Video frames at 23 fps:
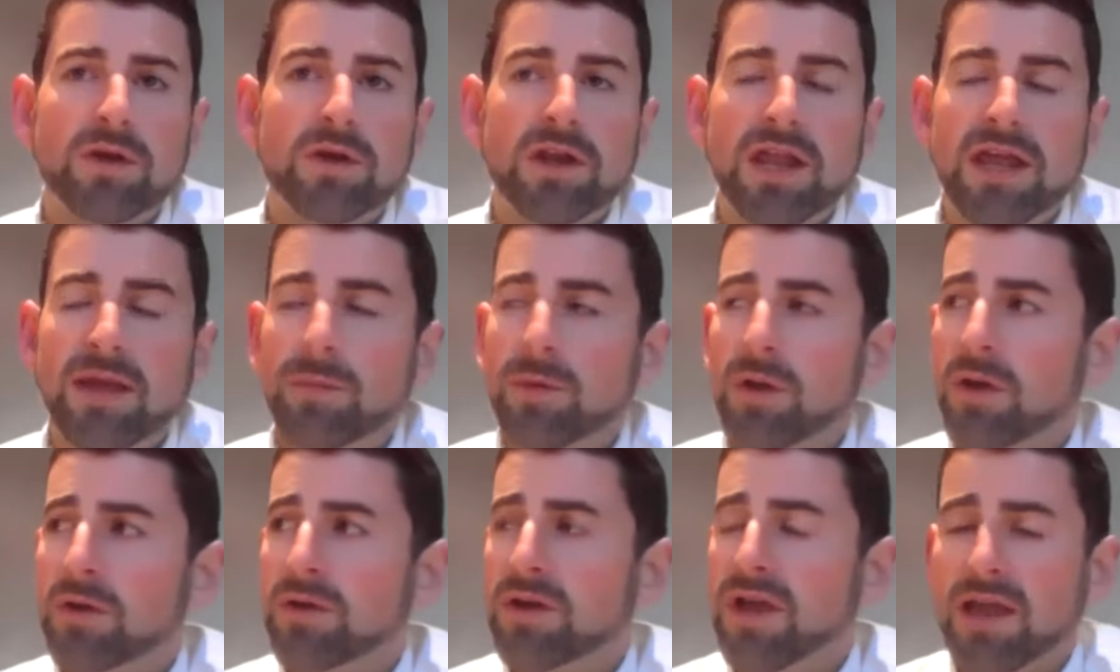you can hear
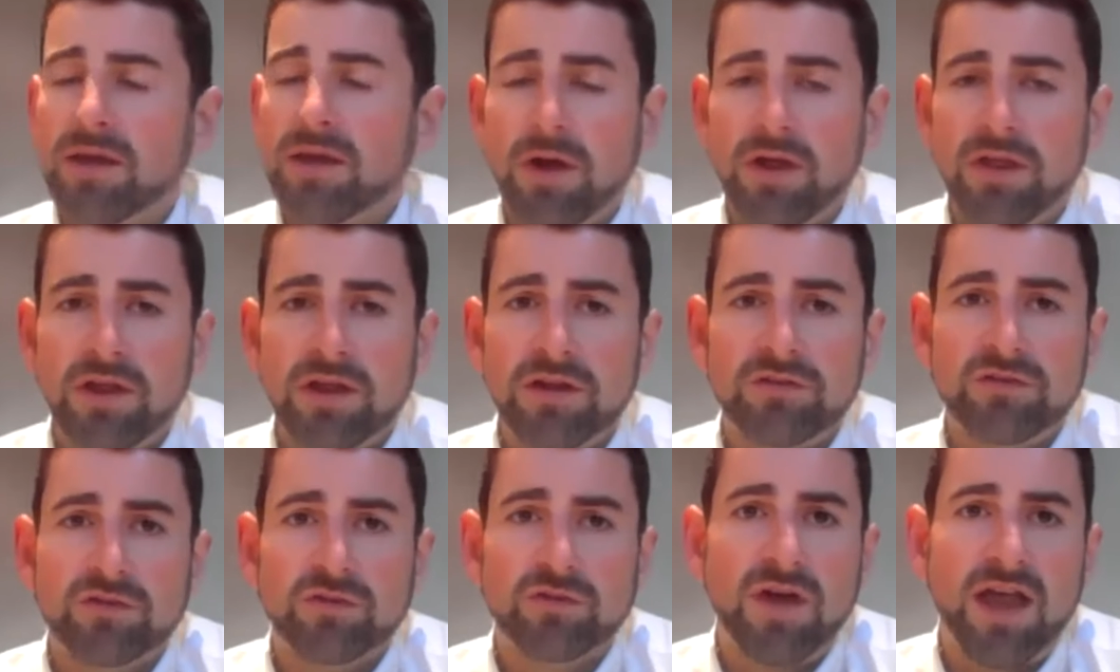me okay, but
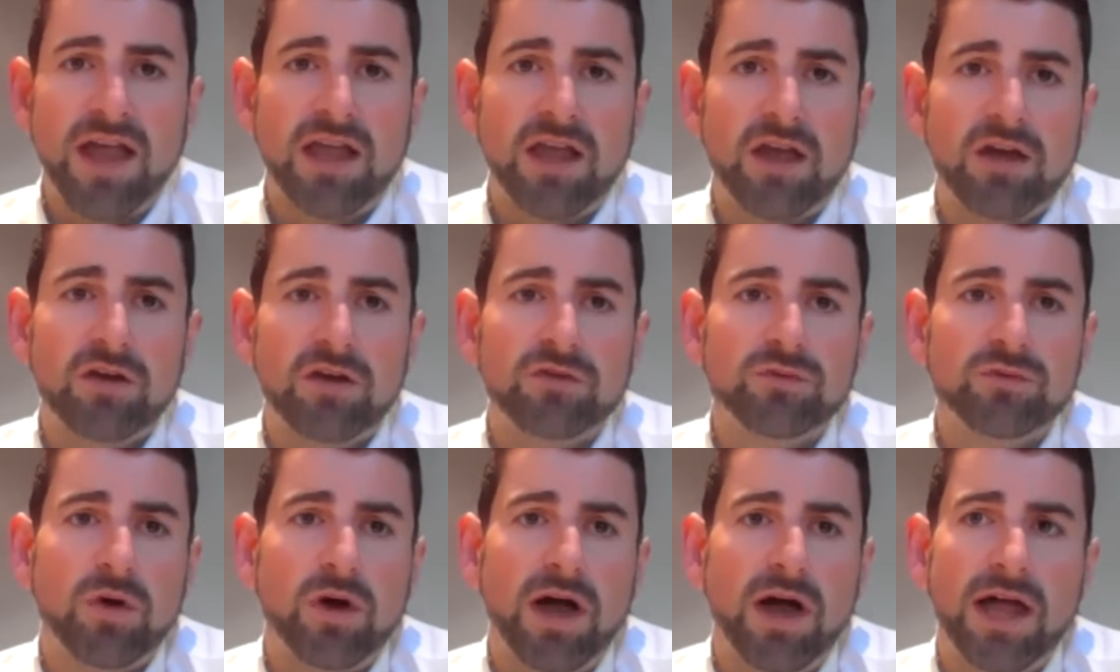it sort of
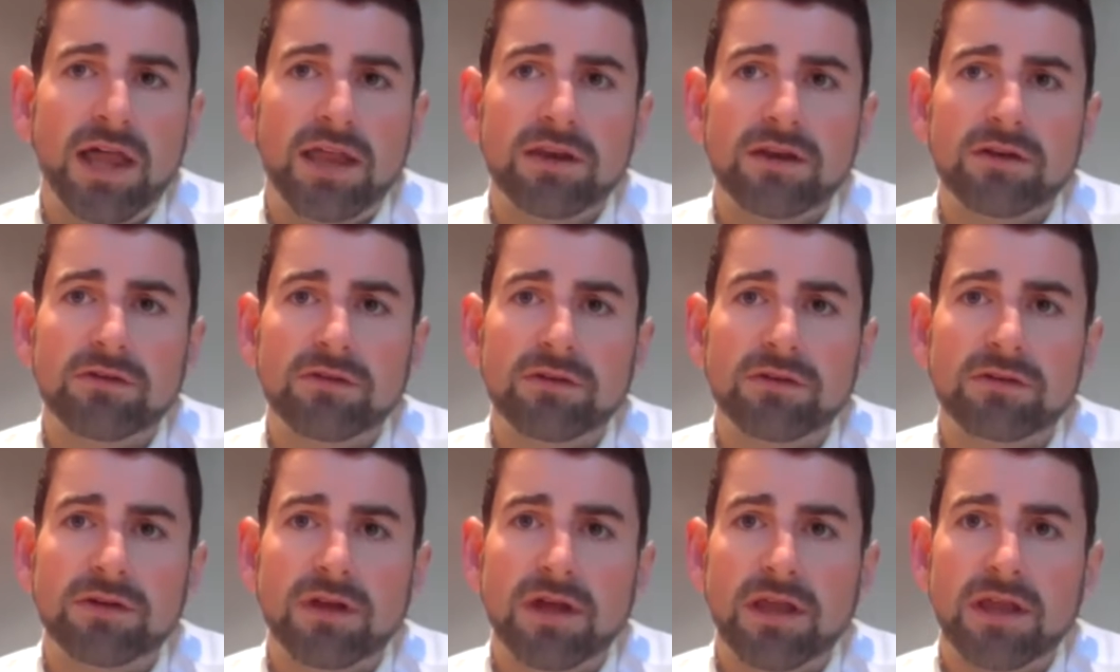echoes what
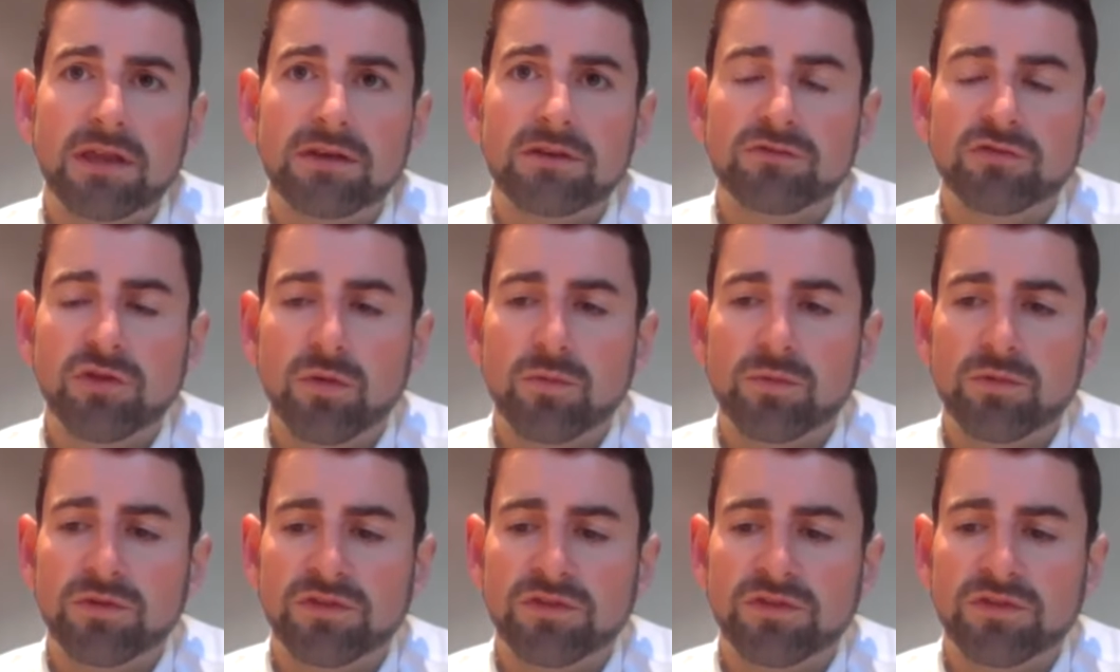Anna and
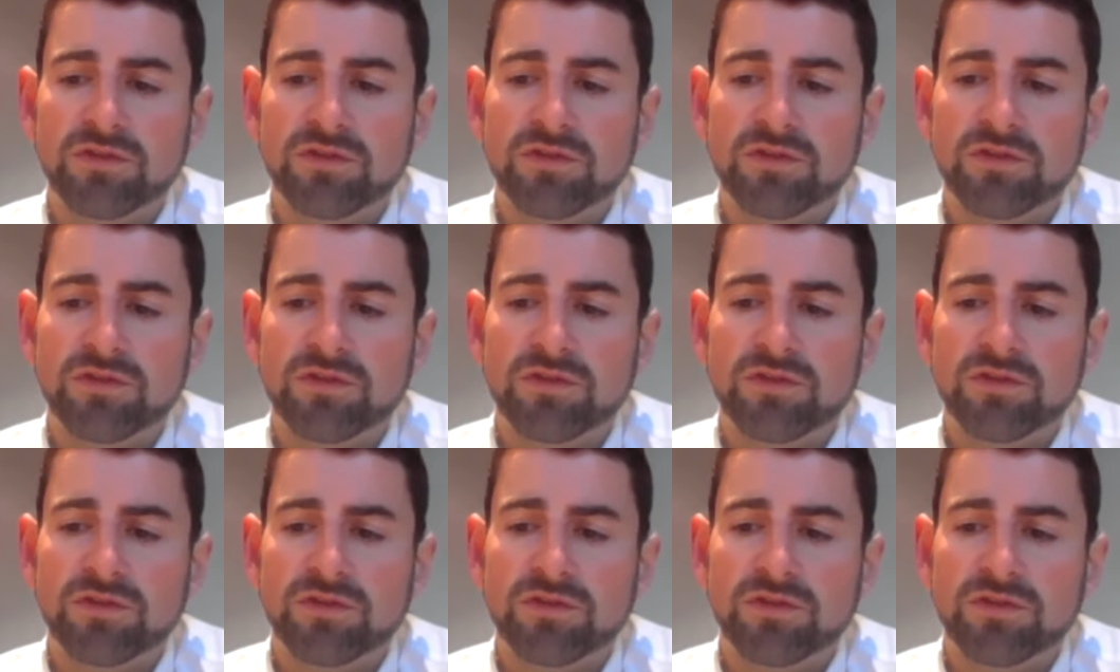John were.
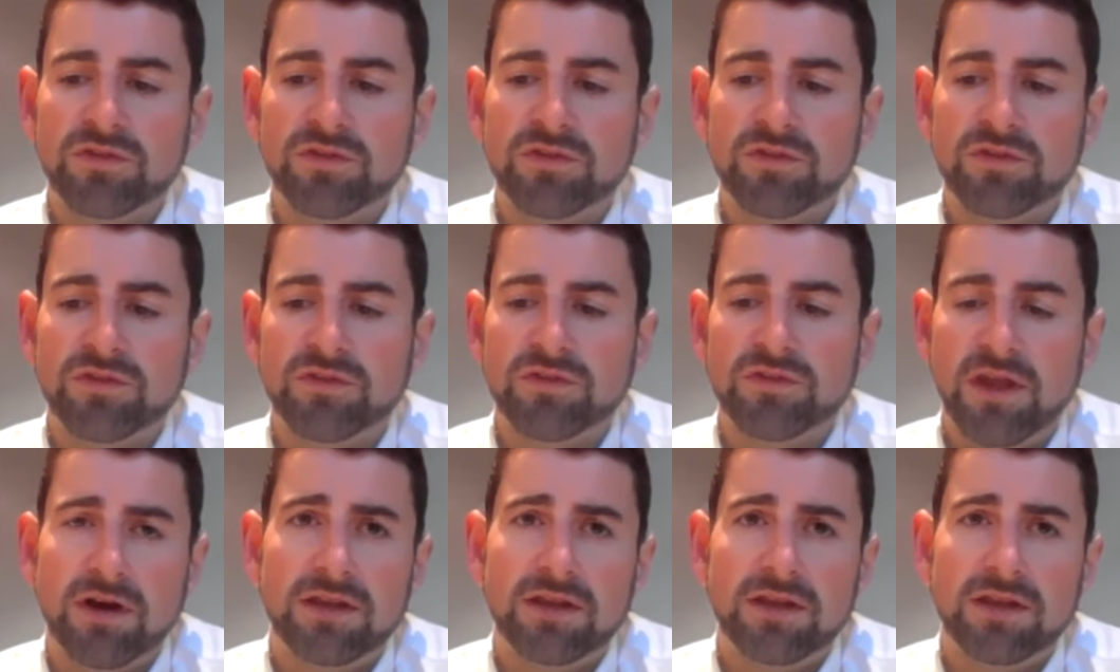
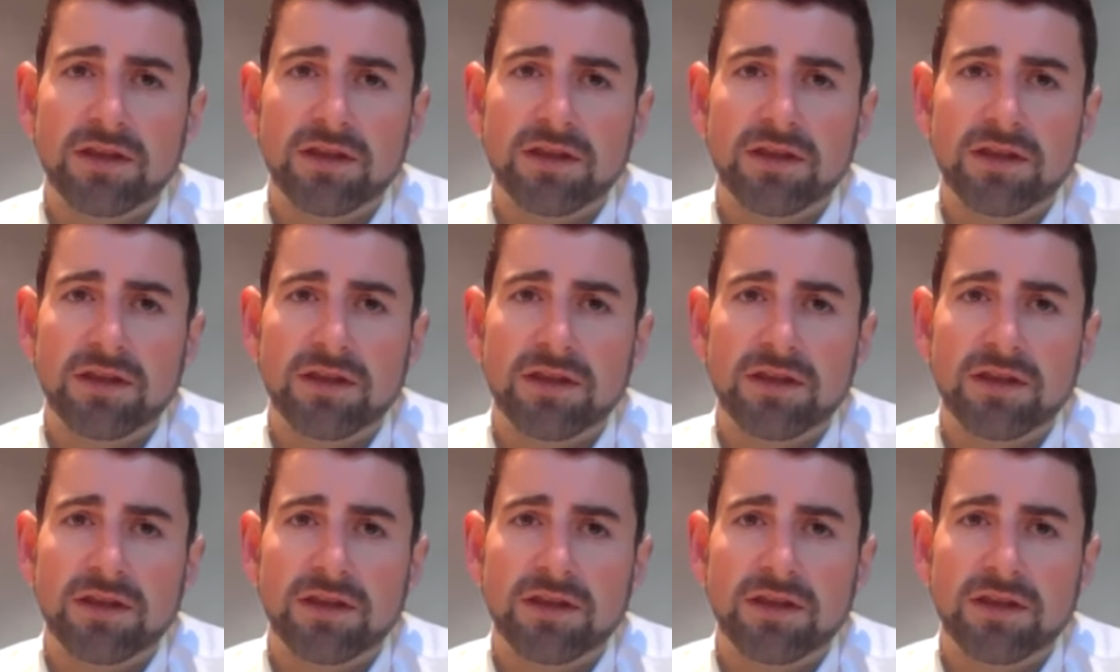So the
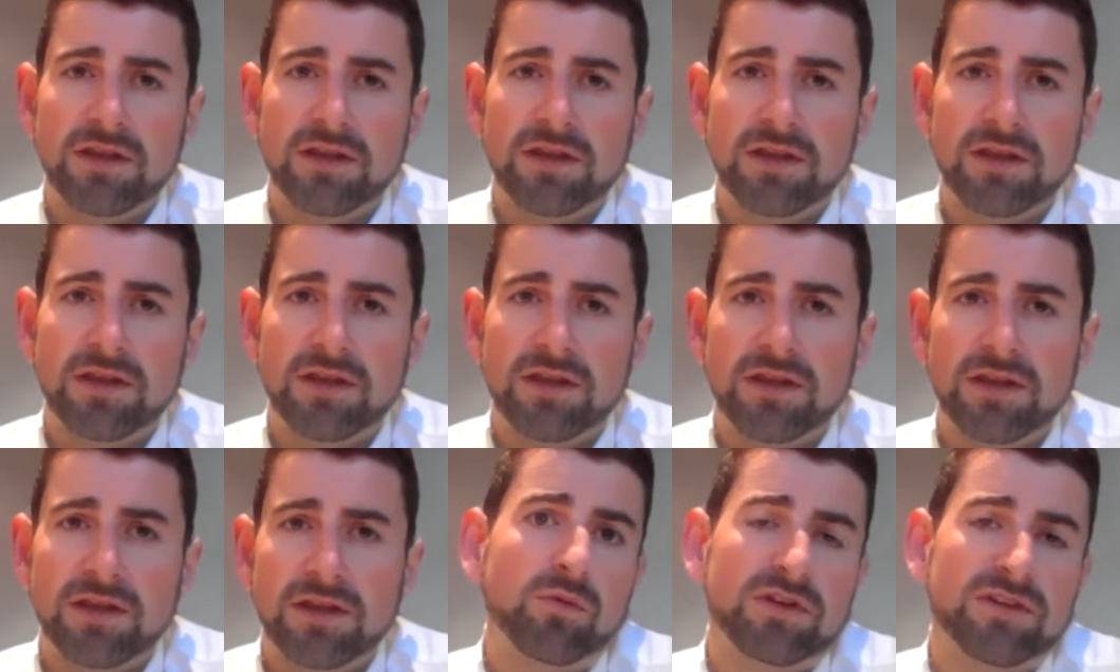
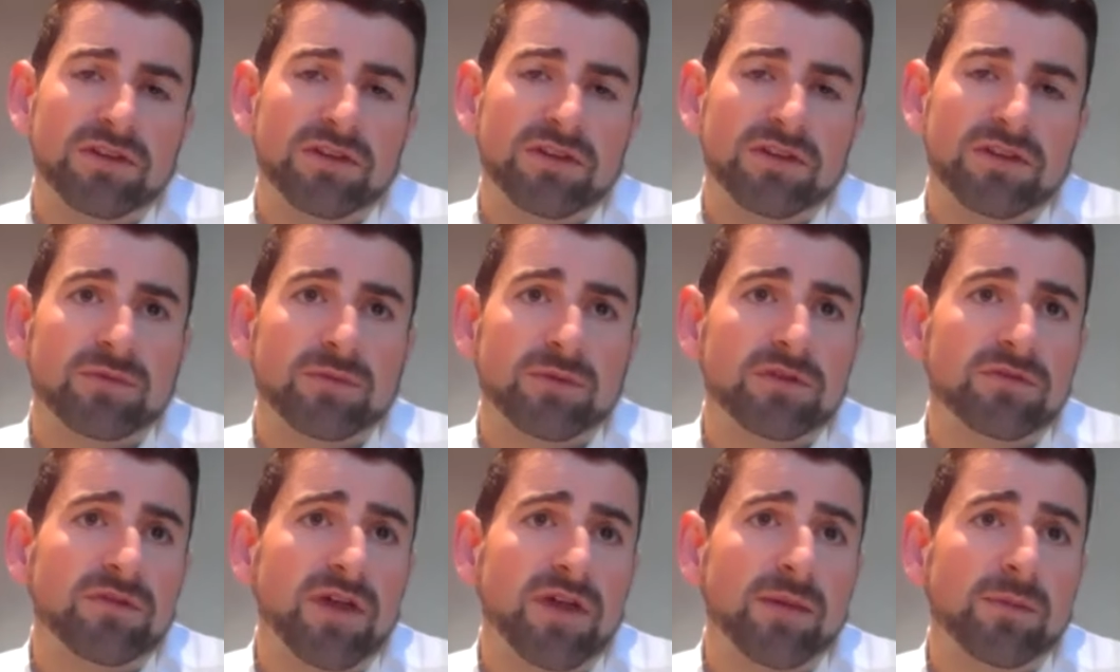bank, we're already
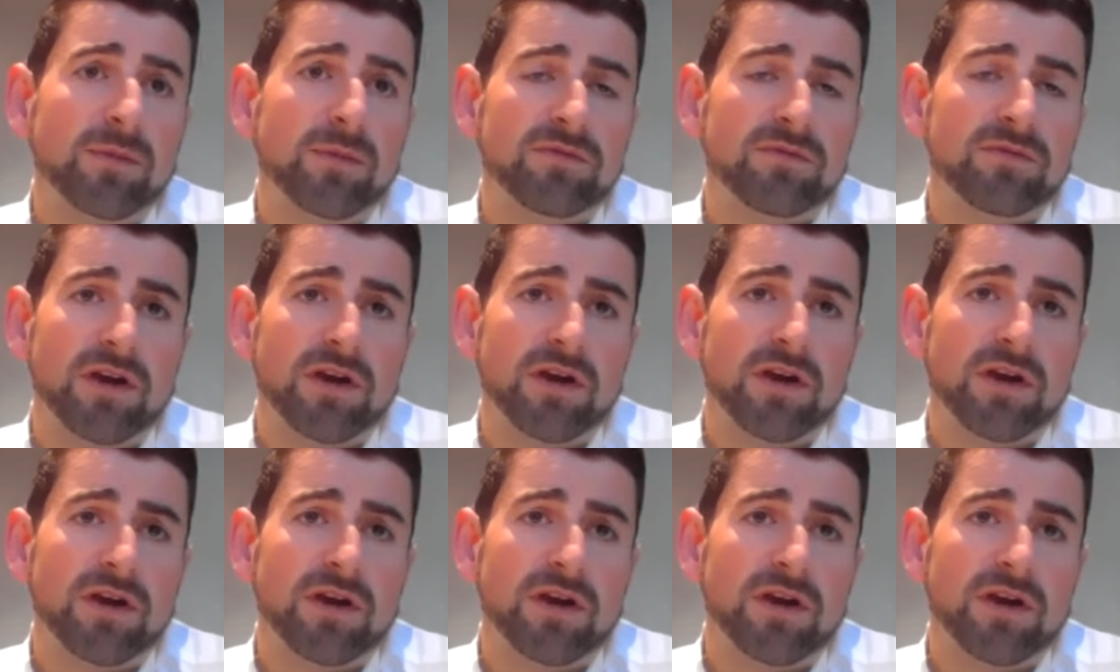seeing it with the
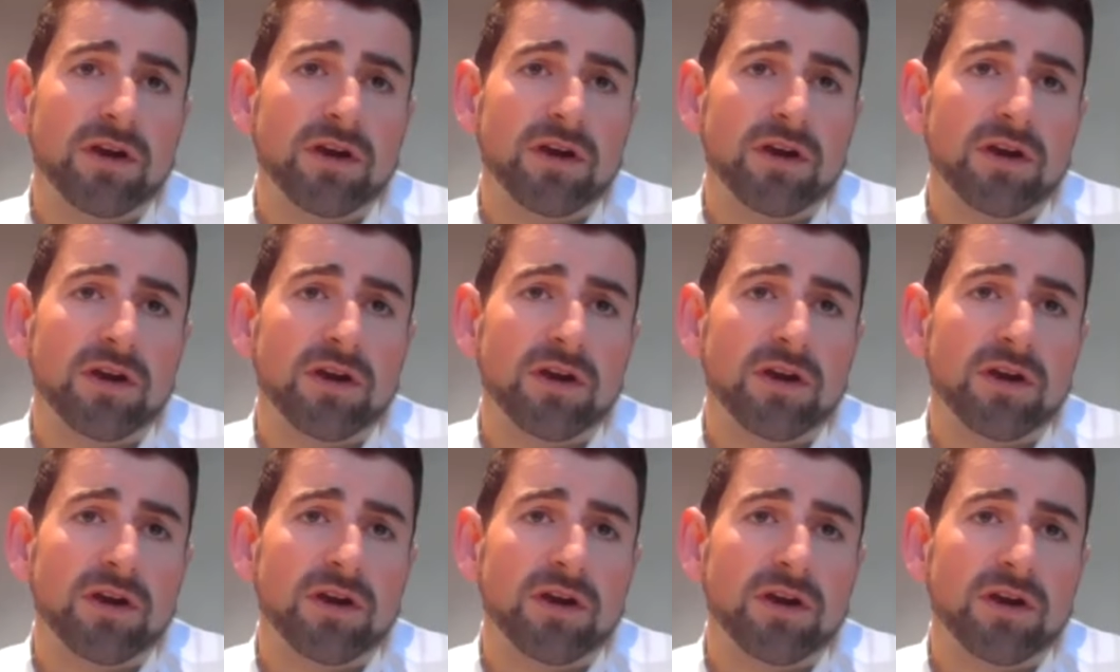banks and the development
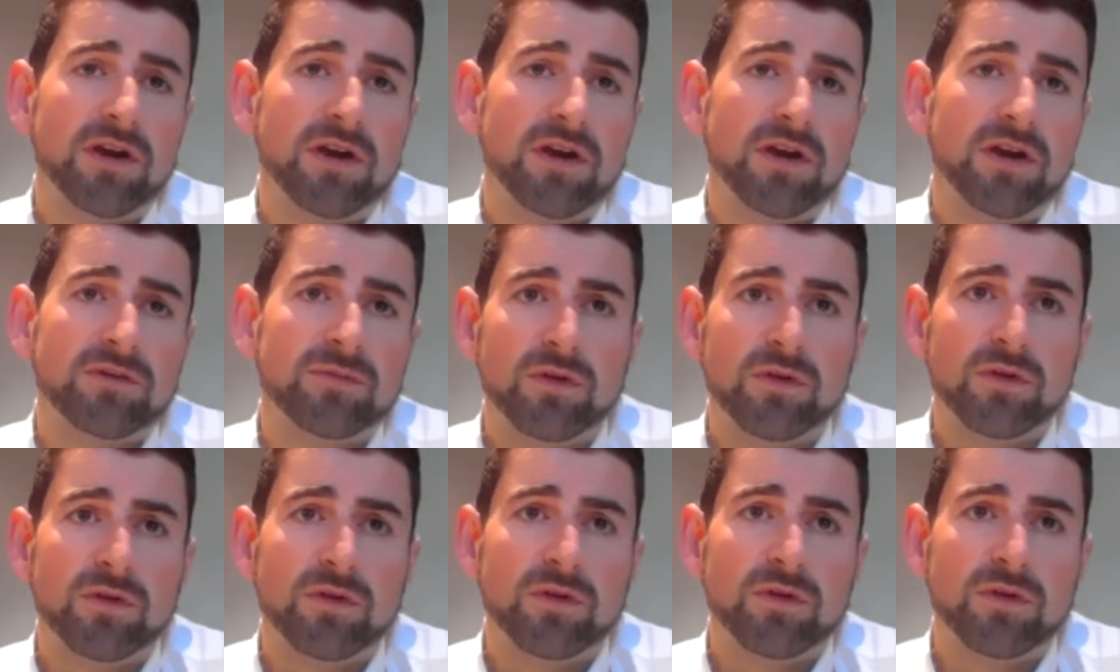fund really
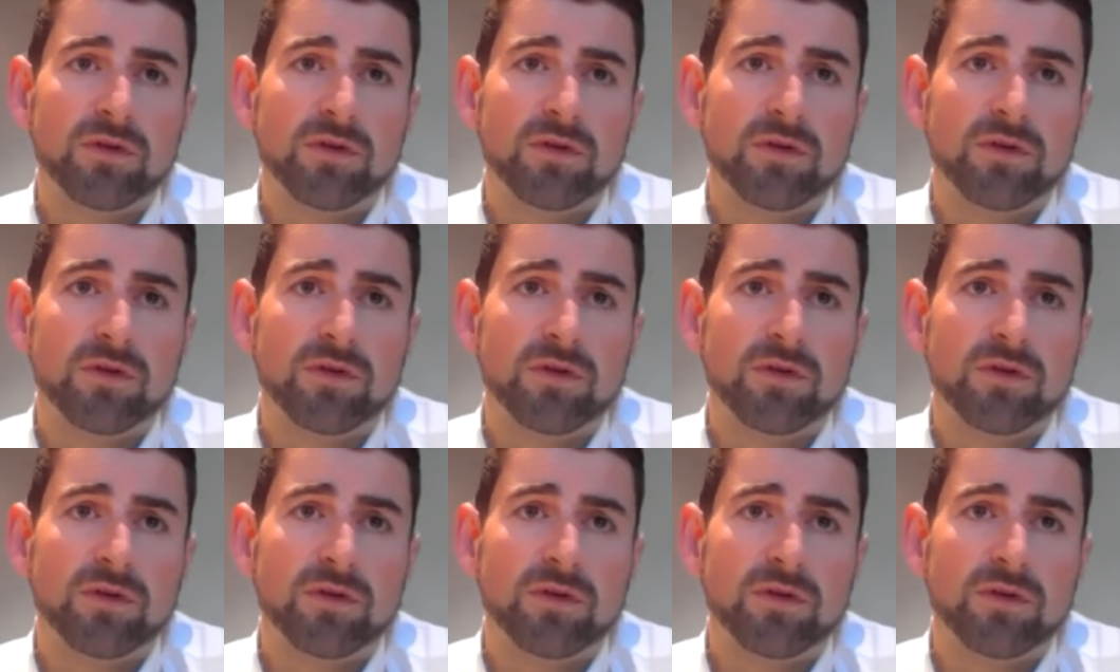putting